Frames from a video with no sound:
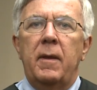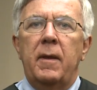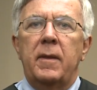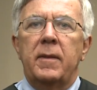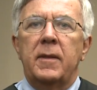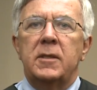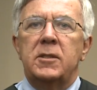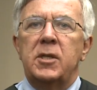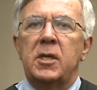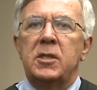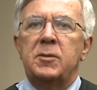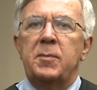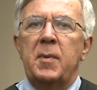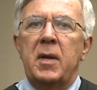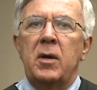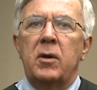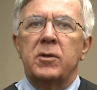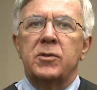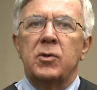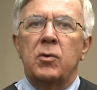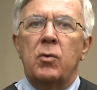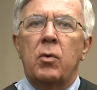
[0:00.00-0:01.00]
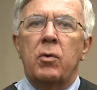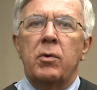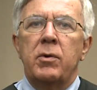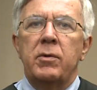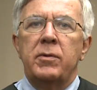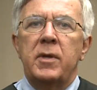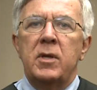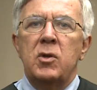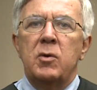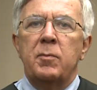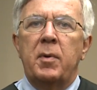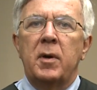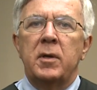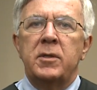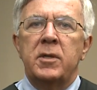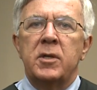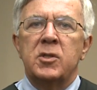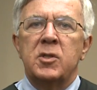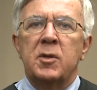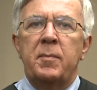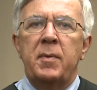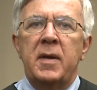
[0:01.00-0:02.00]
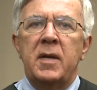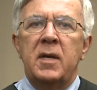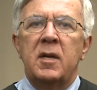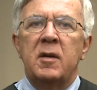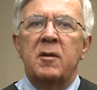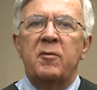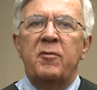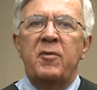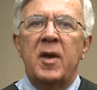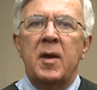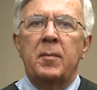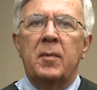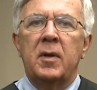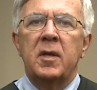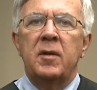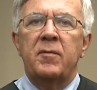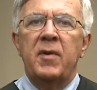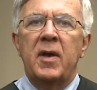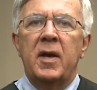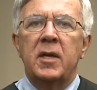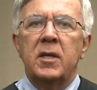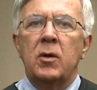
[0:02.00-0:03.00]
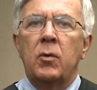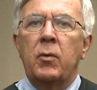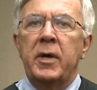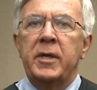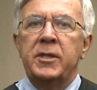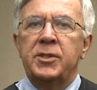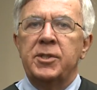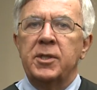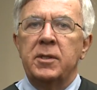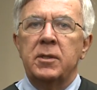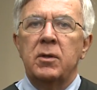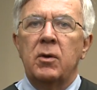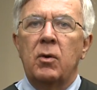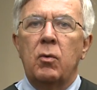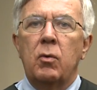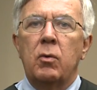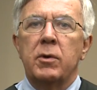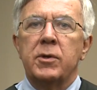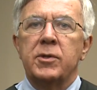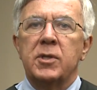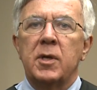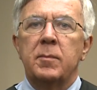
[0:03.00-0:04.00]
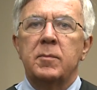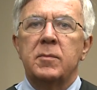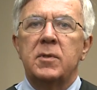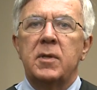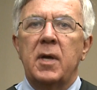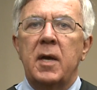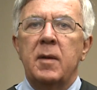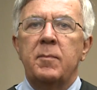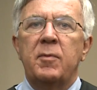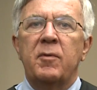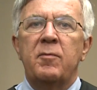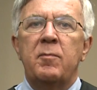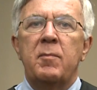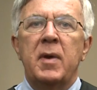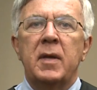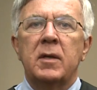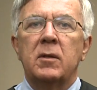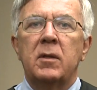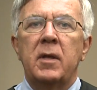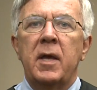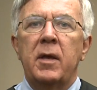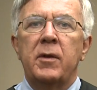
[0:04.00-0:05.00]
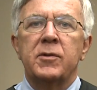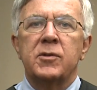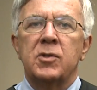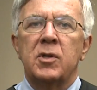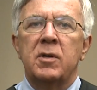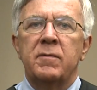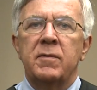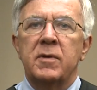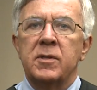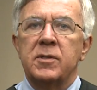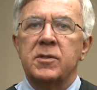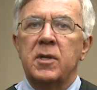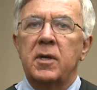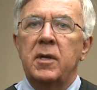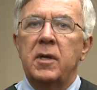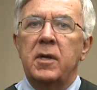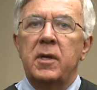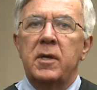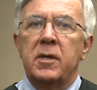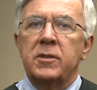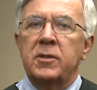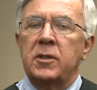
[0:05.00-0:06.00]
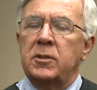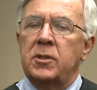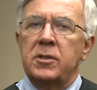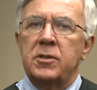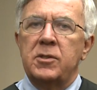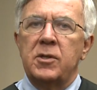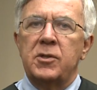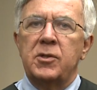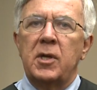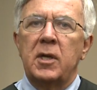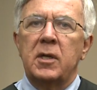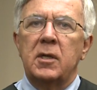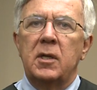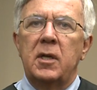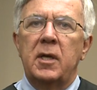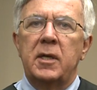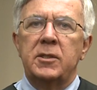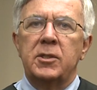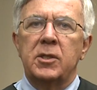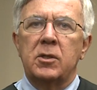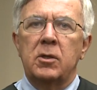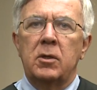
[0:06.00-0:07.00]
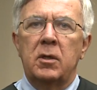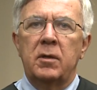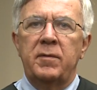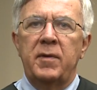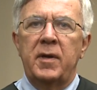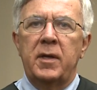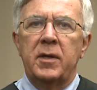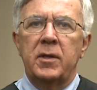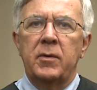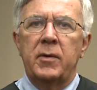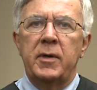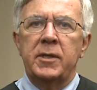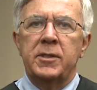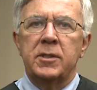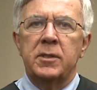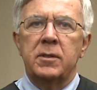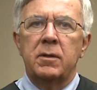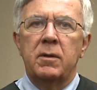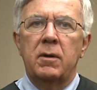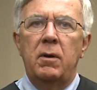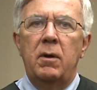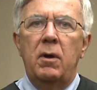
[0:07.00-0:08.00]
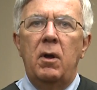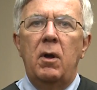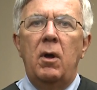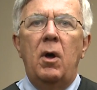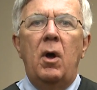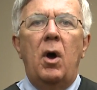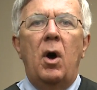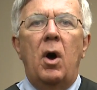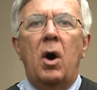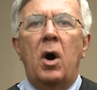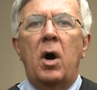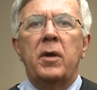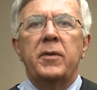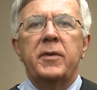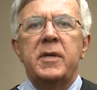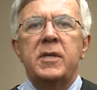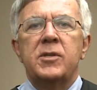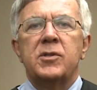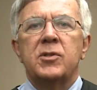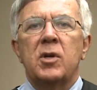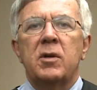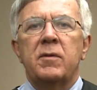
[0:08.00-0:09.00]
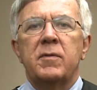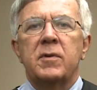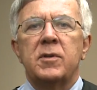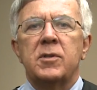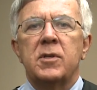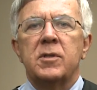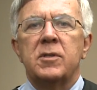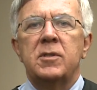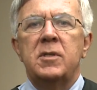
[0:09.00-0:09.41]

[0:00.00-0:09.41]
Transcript: The judge may also order that you participate in a family evaluation or some type of mental health service, such as a psychological evaluation. All these services